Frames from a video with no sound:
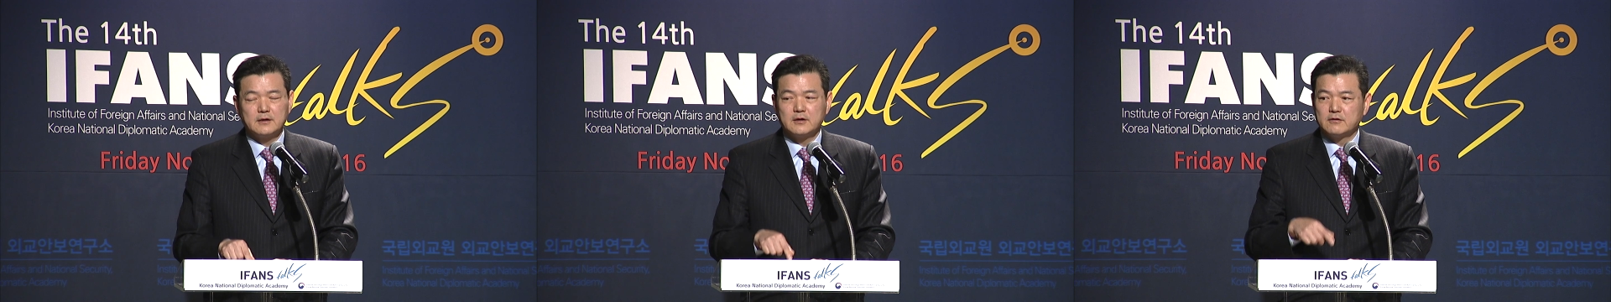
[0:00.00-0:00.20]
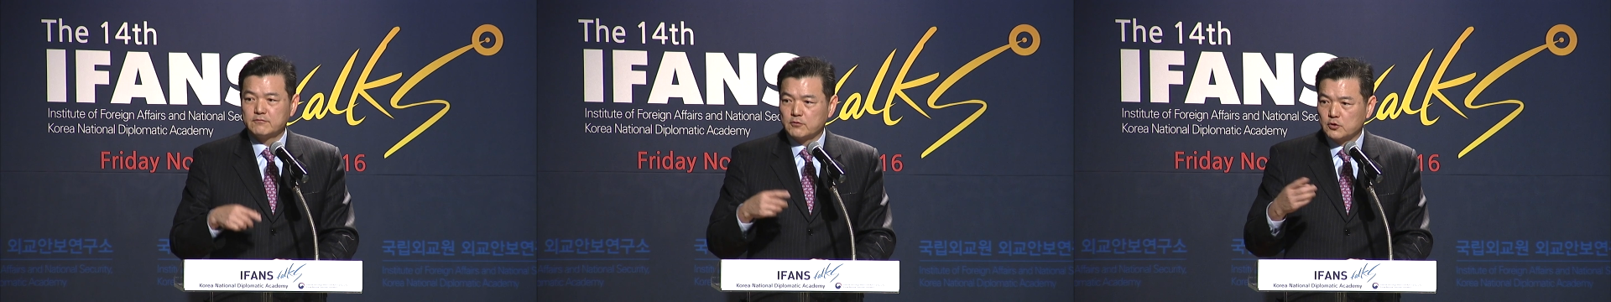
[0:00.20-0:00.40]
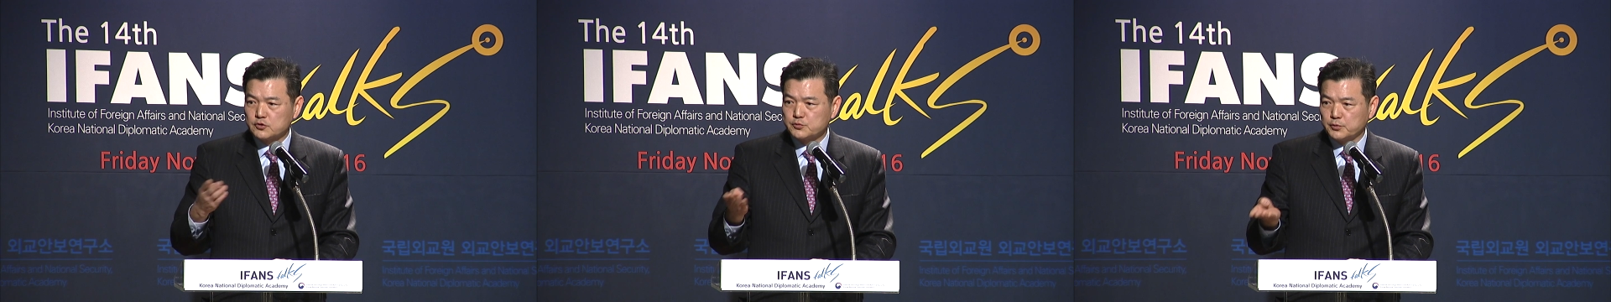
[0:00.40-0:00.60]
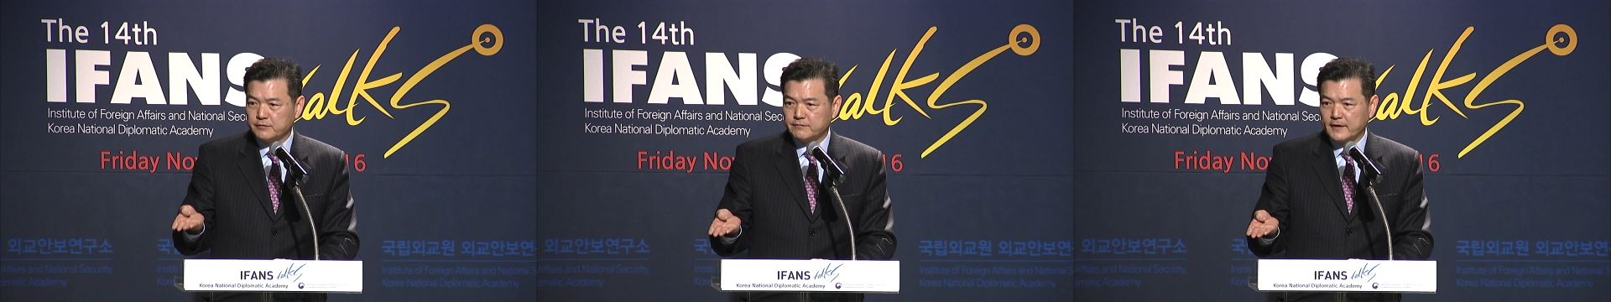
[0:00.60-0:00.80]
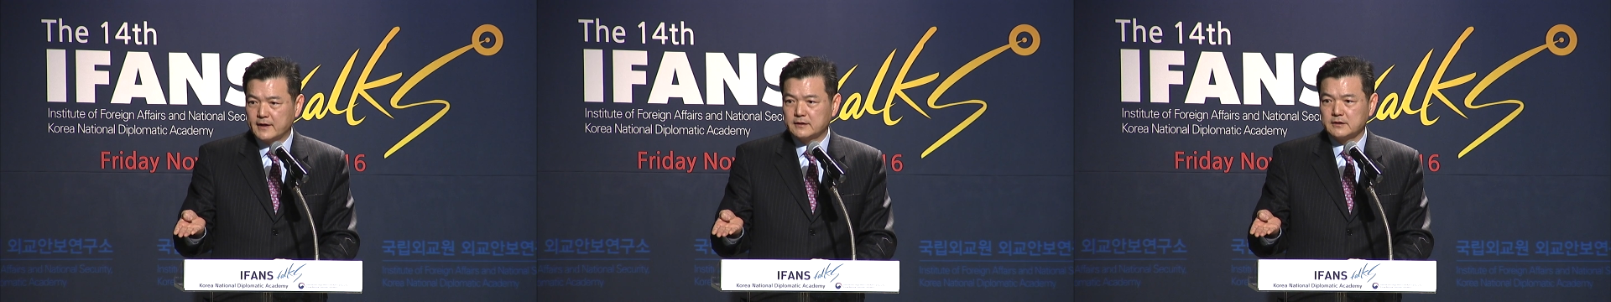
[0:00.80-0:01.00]
of course, we've
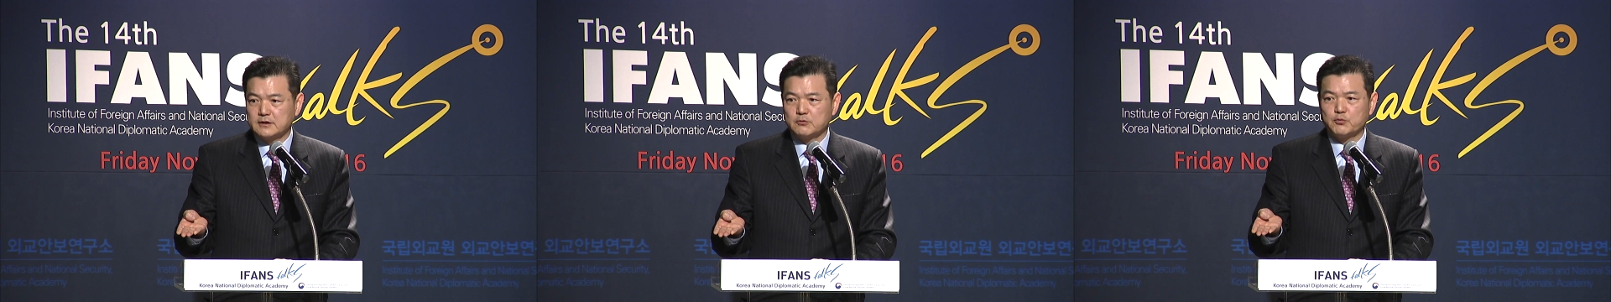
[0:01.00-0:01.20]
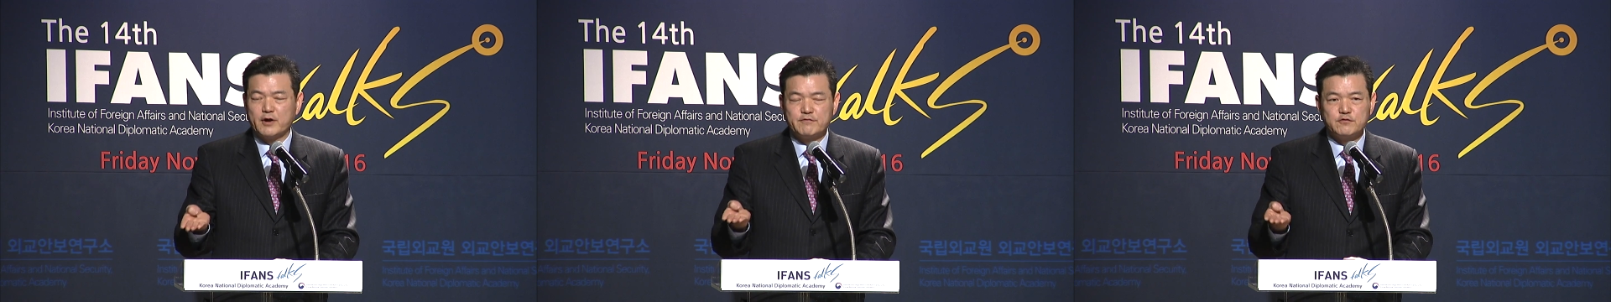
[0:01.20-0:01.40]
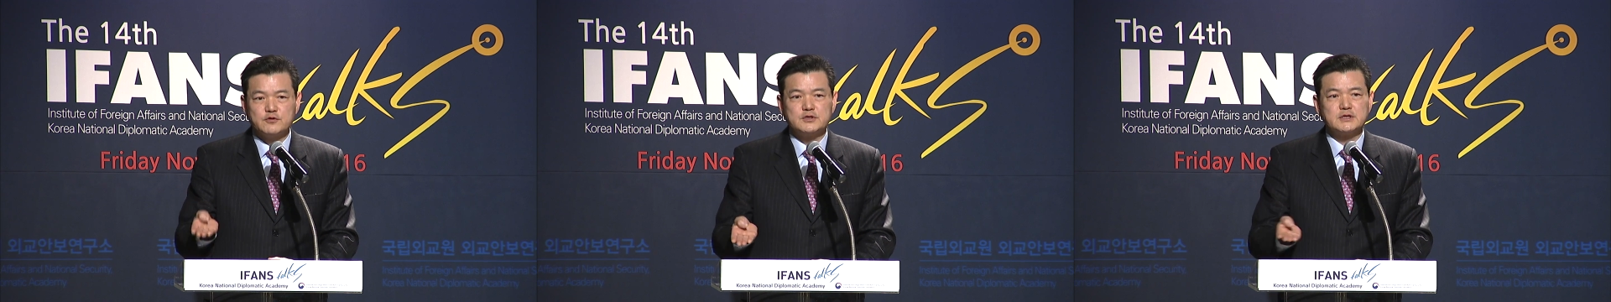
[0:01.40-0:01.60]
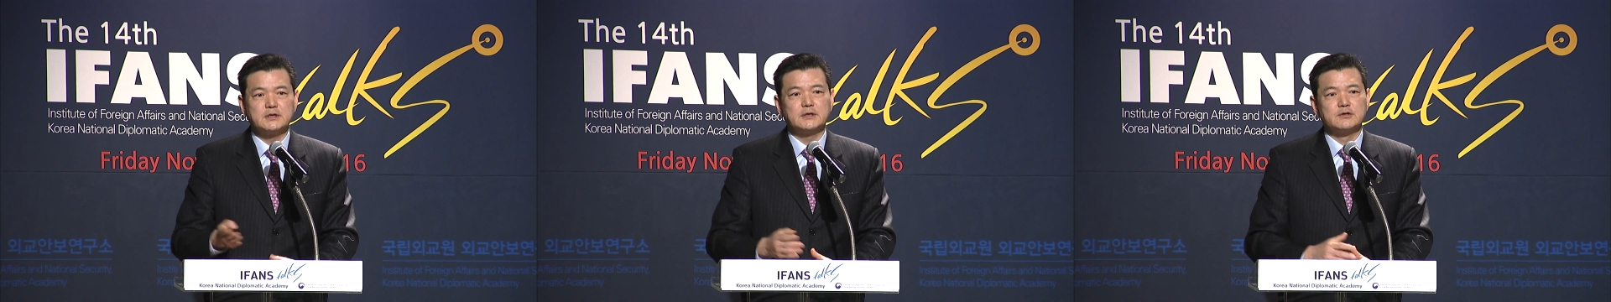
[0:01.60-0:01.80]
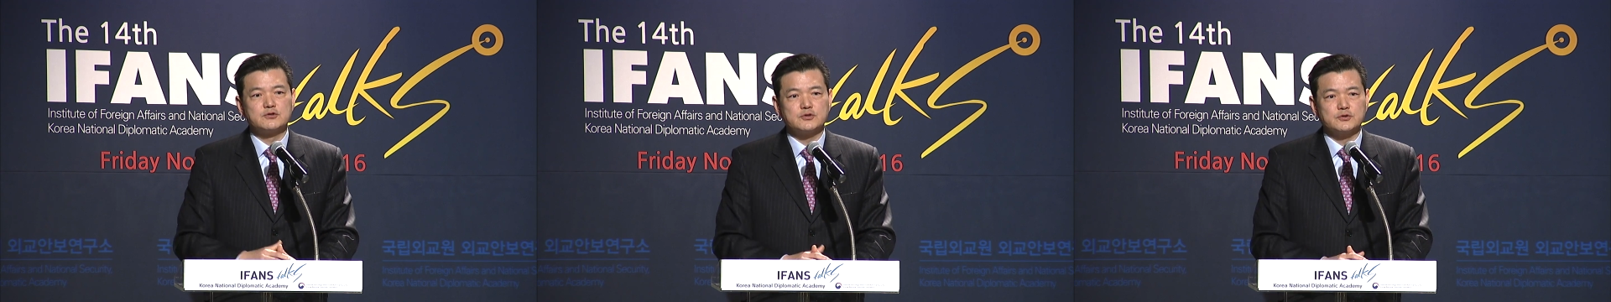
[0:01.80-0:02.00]
had the refugee
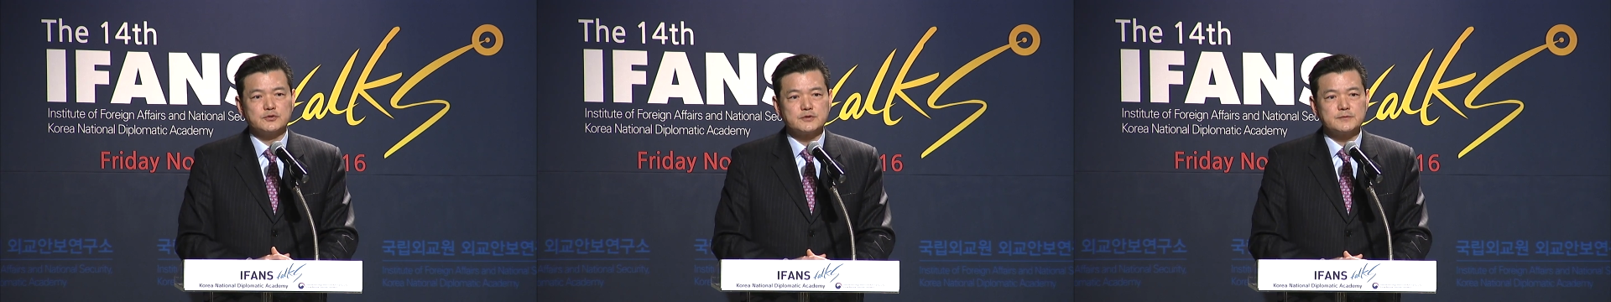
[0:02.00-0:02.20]
issues.